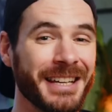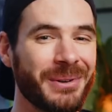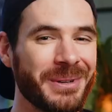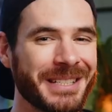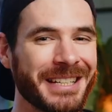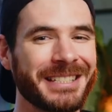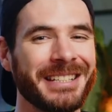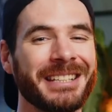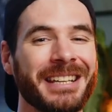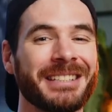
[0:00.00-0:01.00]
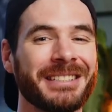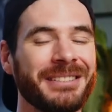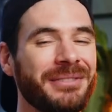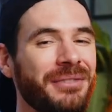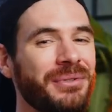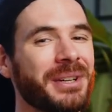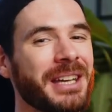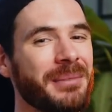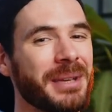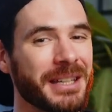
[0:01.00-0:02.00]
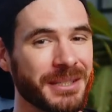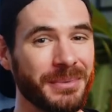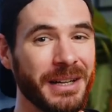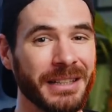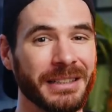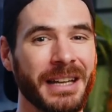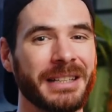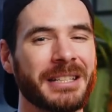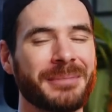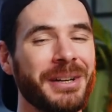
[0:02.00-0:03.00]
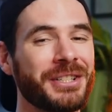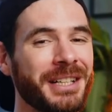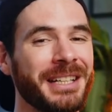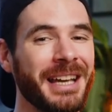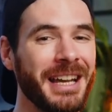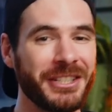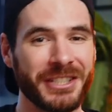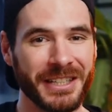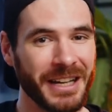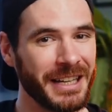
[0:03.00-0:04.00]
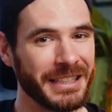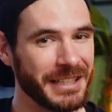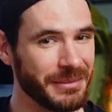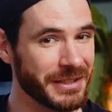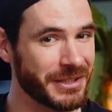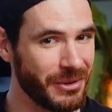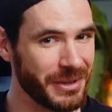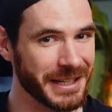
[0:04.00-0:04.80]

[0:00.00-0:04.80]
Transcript: Aero 16 can deliver for gaming as well, and especially HDR-enabled story